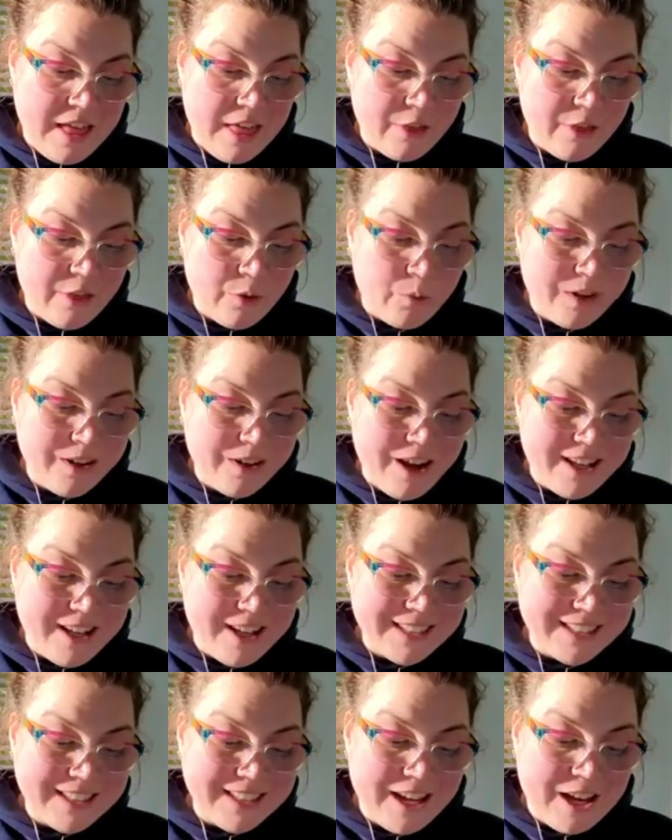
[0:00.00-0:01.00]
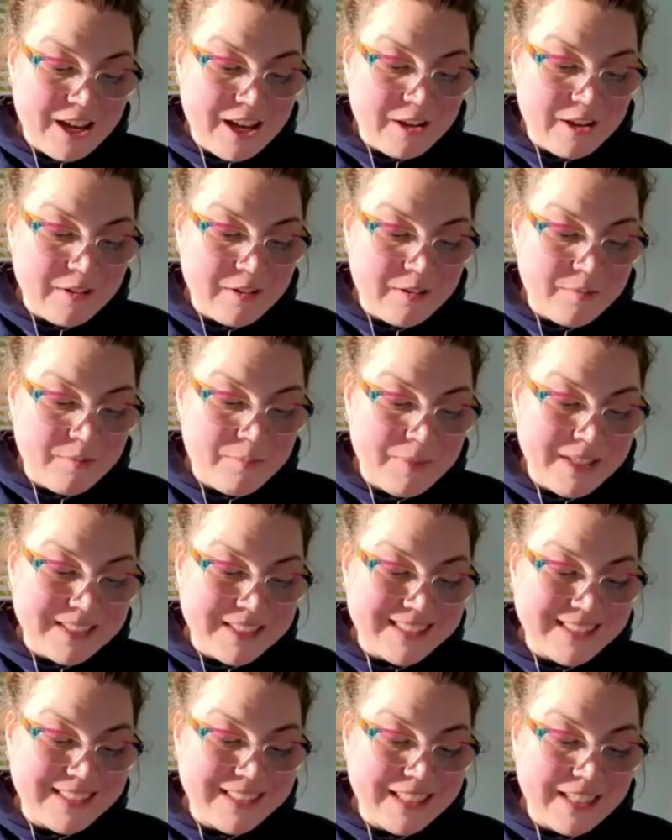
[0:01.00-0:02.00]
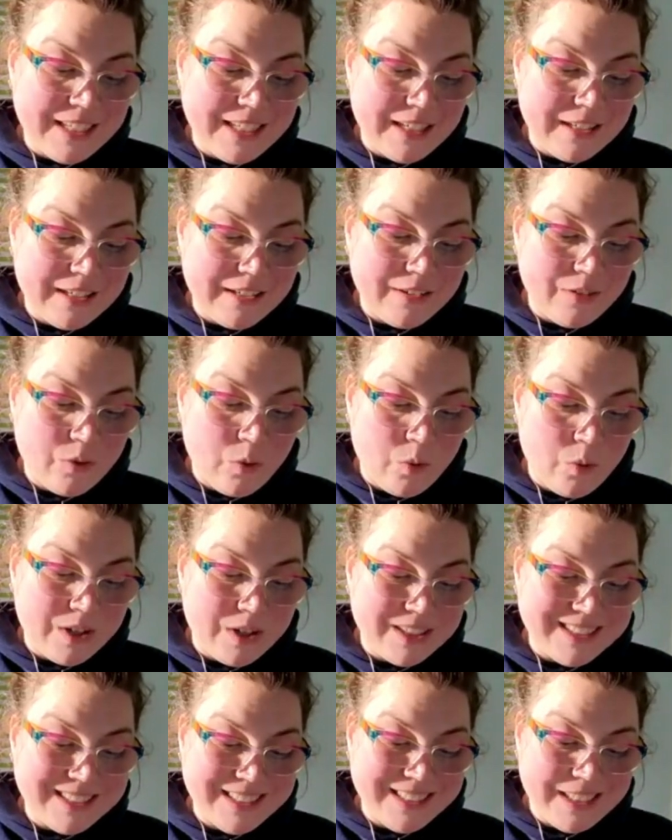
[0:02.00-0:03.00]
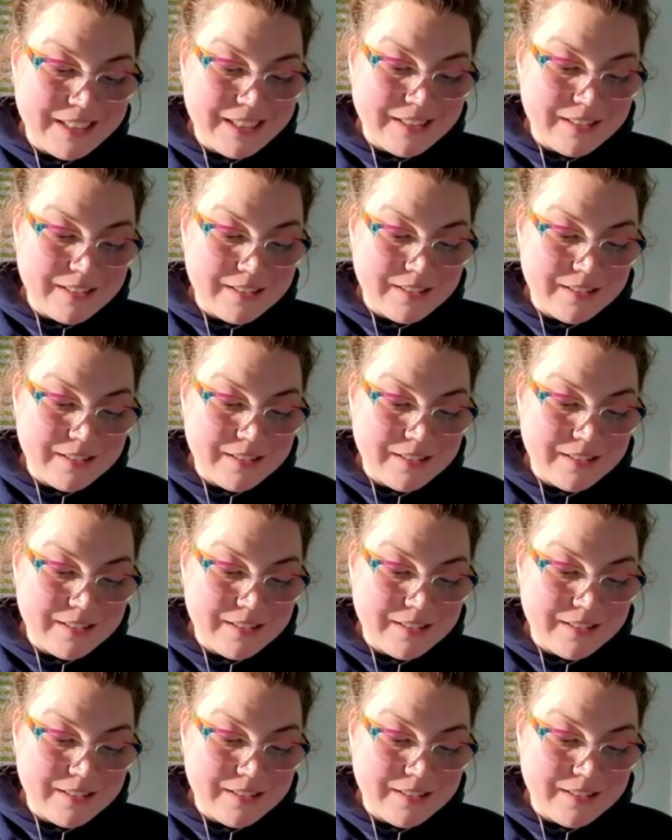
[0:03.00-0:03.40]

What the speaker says: The word asana means sitting or seat.